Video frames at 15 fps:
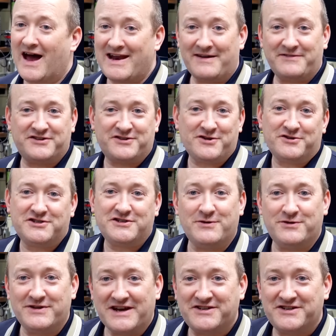And after tons of
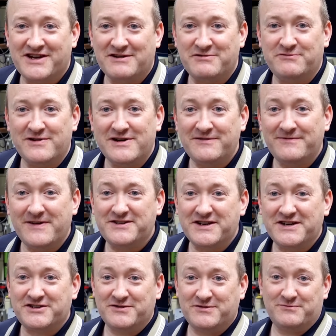unnecessary
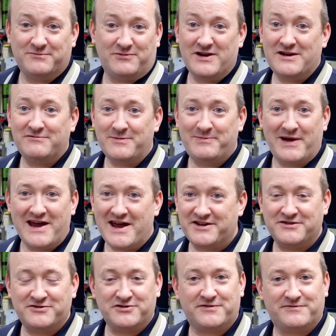revisits and
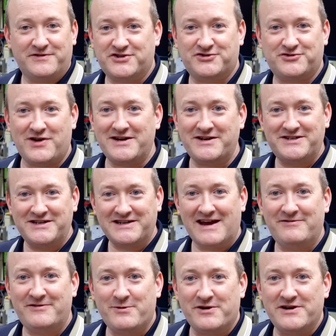re-repairs and just frustrating
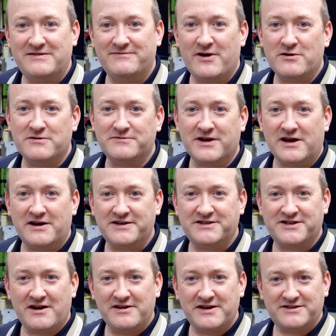everyone involved, I
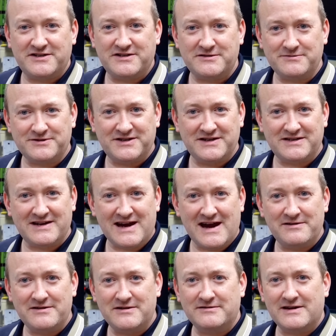decided to sit
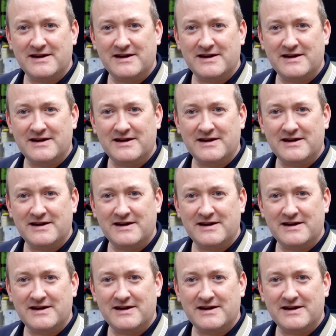down and